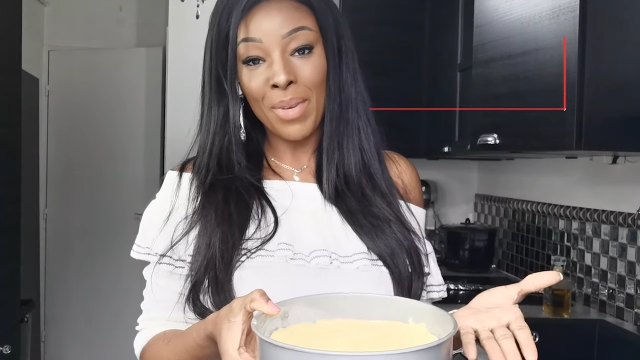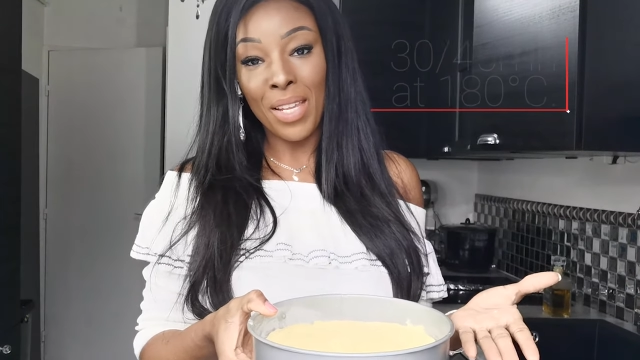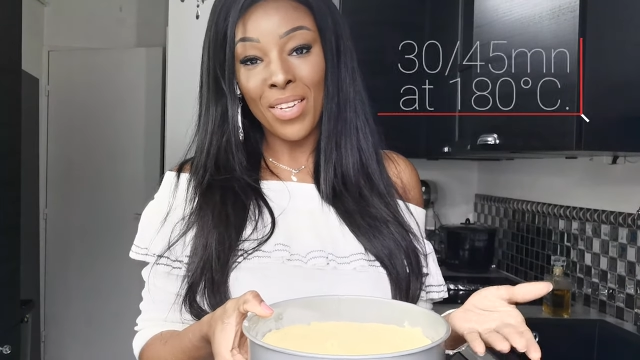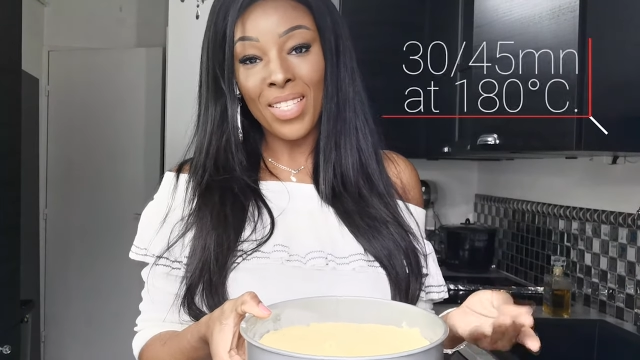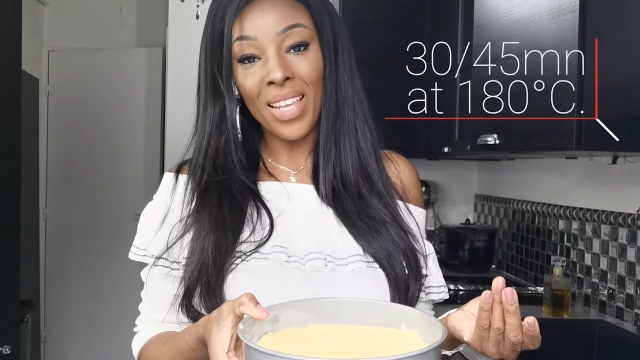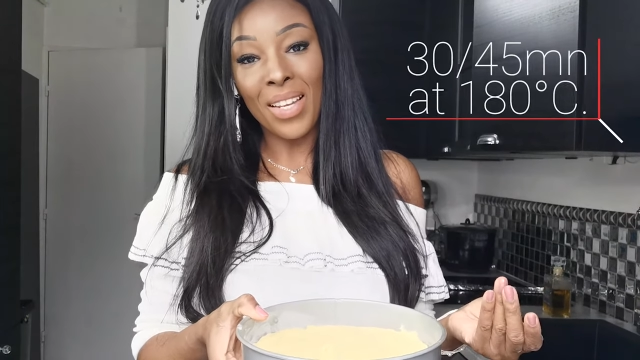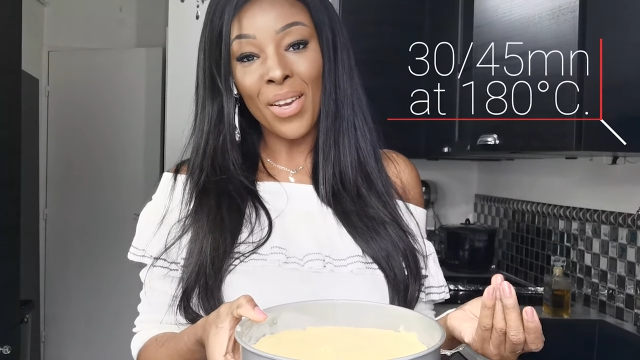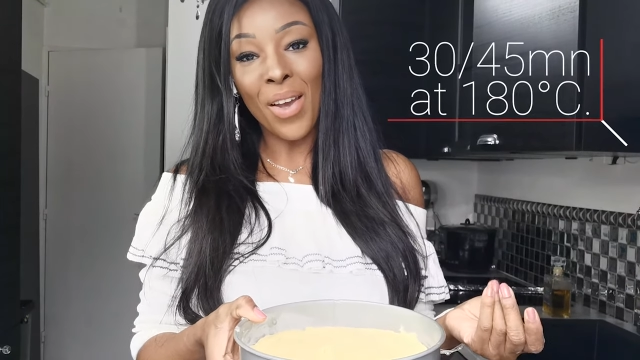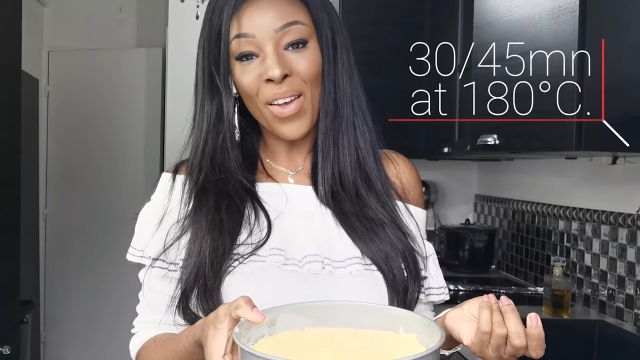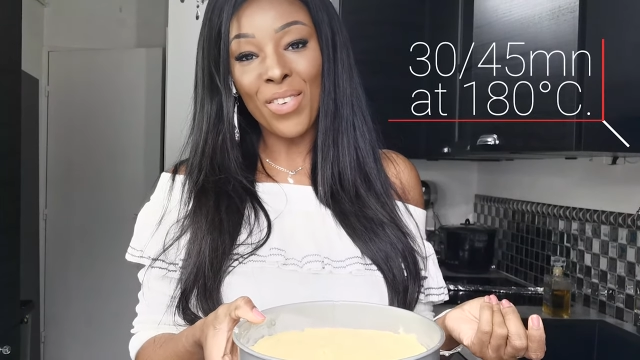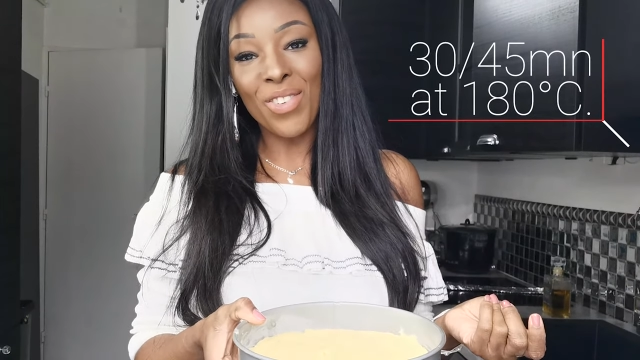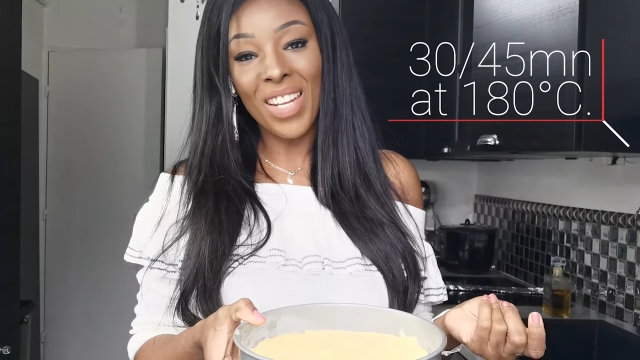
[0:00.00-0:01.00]
minutes at one
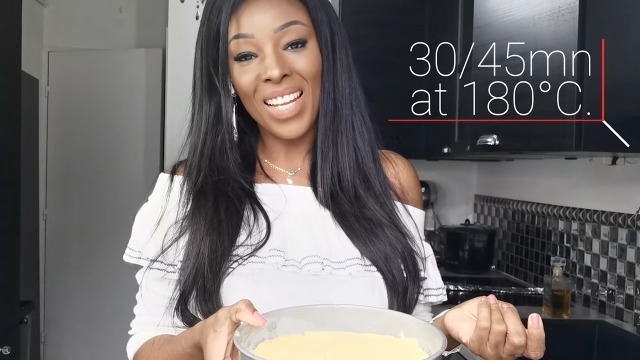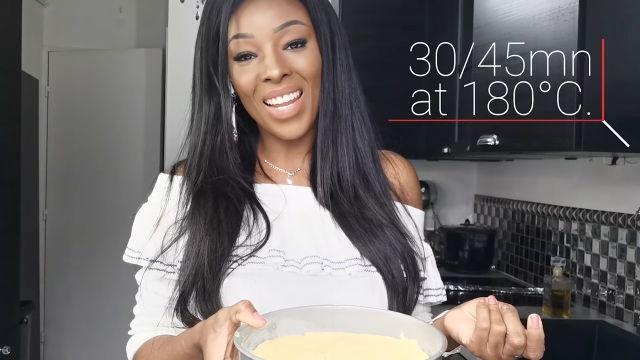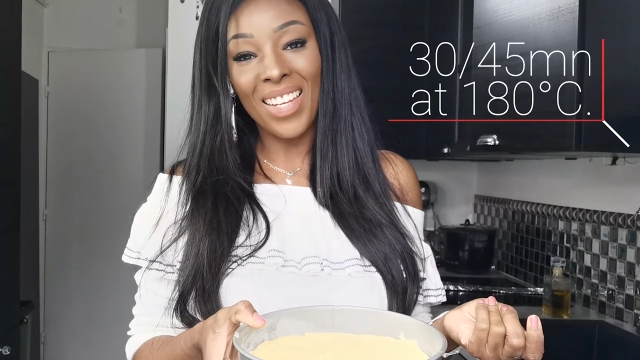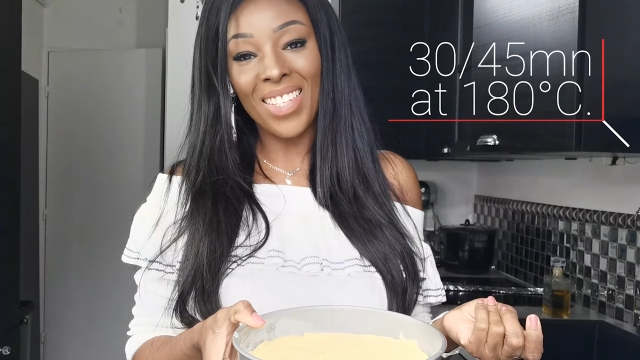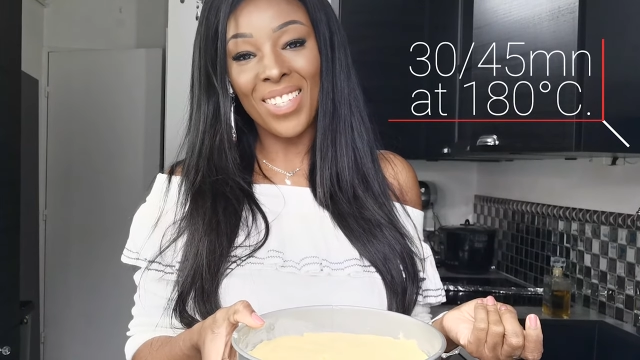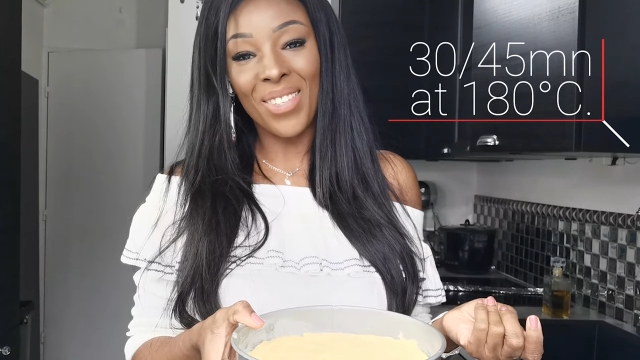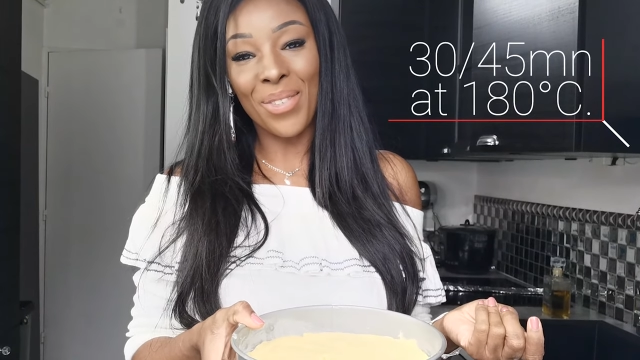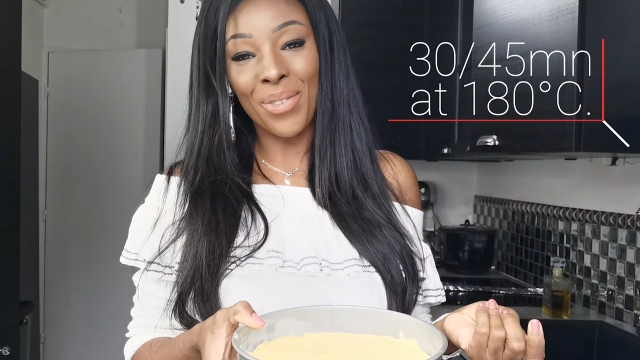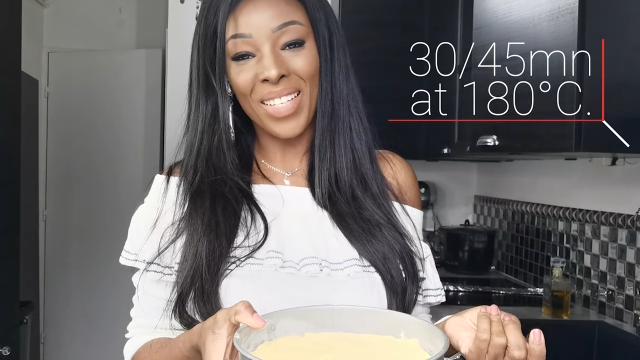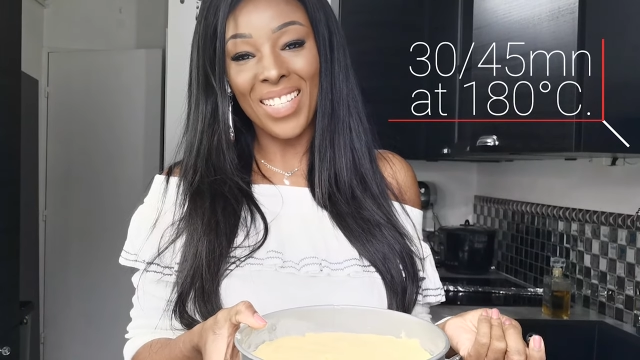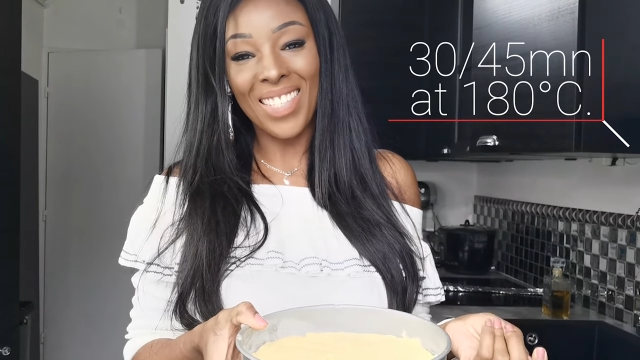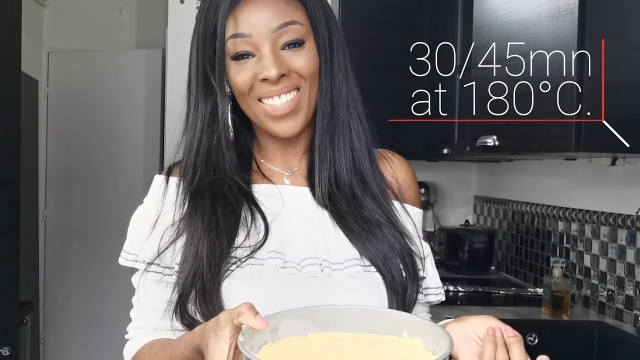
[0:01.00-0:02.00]
hundred eighty
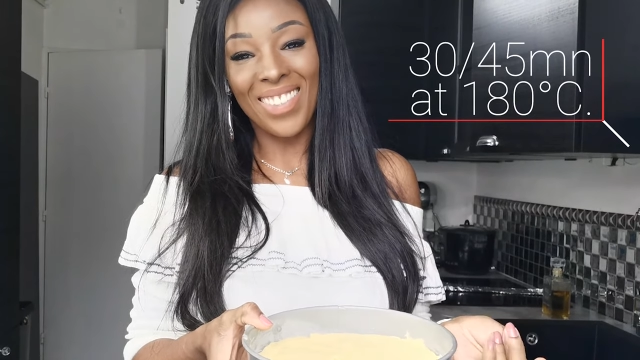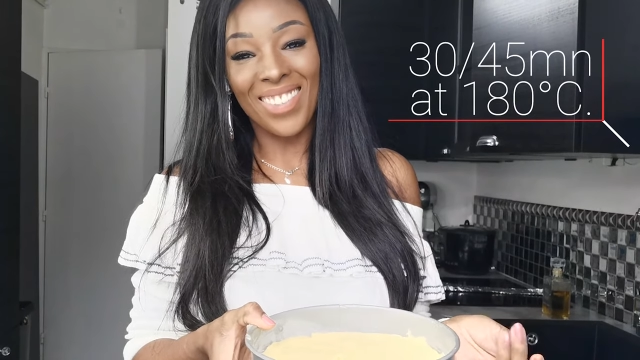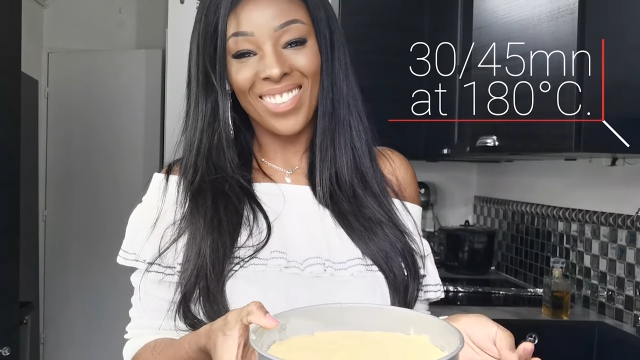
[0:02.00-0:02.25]
degrees.